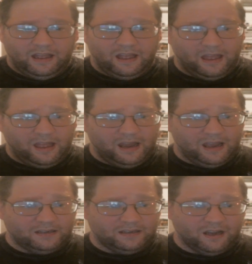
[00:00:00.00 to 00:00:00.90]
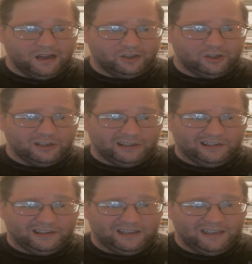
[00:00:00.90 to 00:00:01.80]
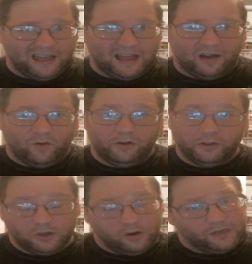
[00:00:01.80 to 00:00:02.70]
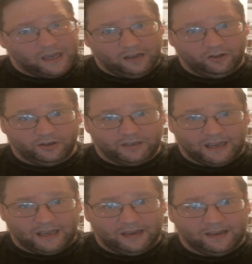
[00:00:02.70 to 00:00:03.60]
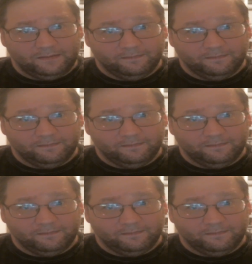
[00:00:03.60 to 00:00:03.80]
And as such, yeah, while the shows can look dated